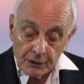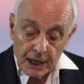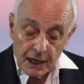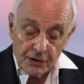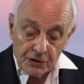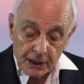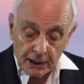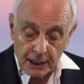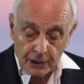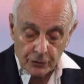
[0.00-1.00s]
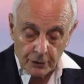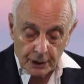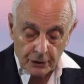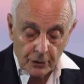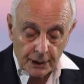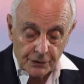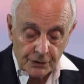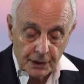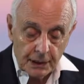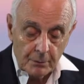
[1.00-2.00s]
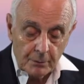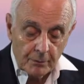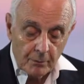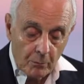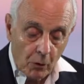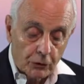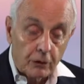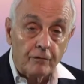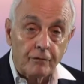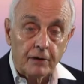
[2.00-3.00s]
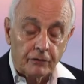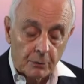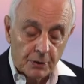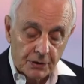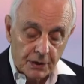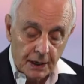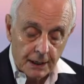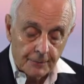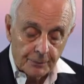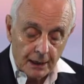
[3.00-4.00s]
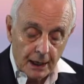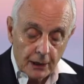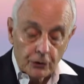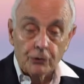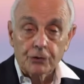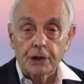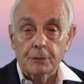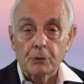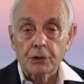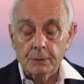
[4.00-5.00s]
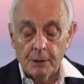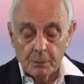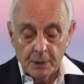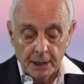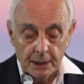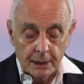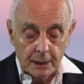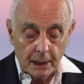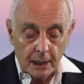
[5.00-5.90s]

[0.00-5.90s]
they inject insulin? You can see them more than 50% use disposable pen,